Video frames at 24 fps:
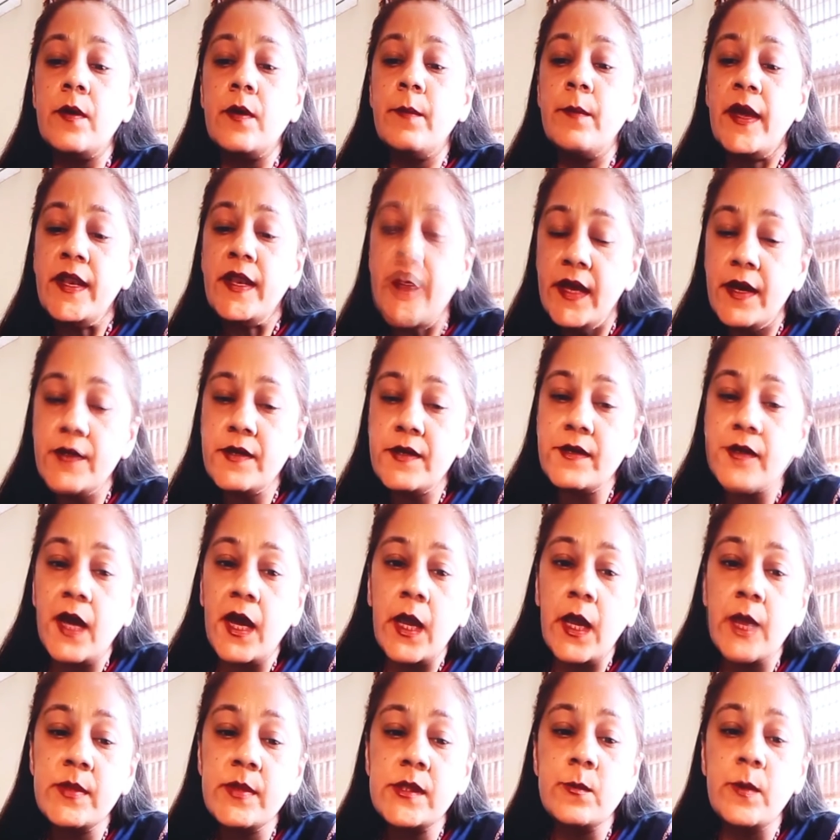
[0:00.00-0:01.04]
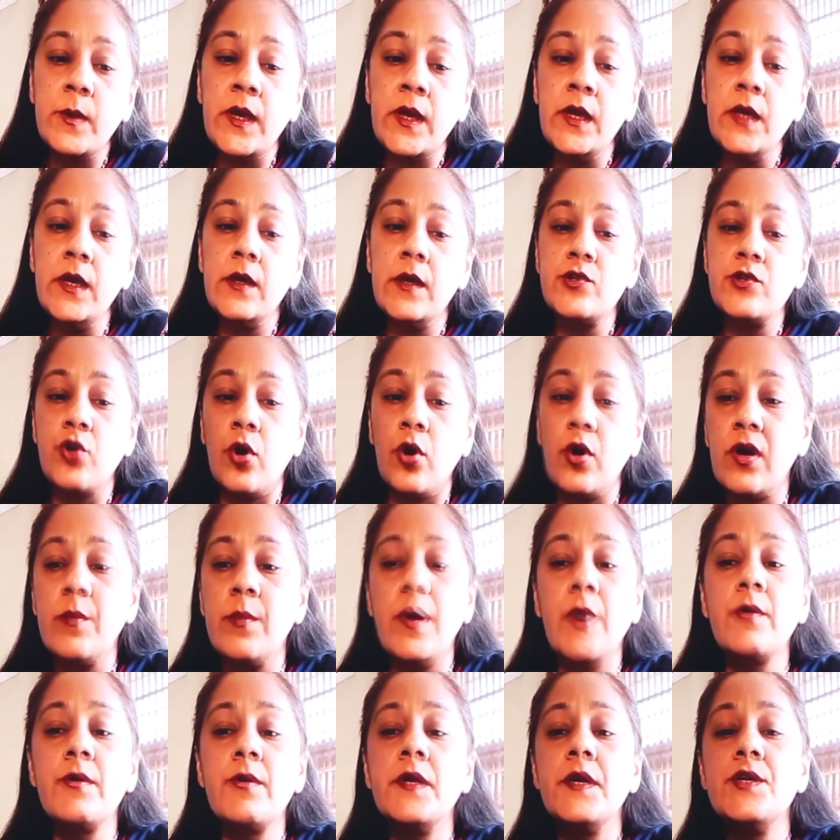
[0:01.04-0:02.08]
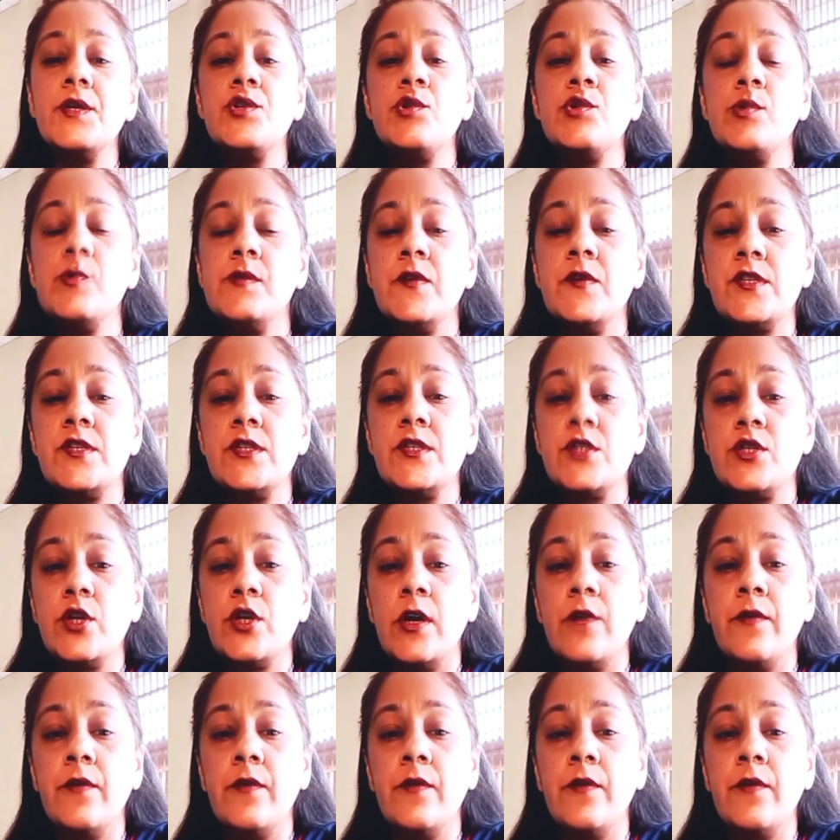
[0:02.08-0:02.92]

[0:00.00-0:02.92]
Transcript: Many a times we talk about the issues which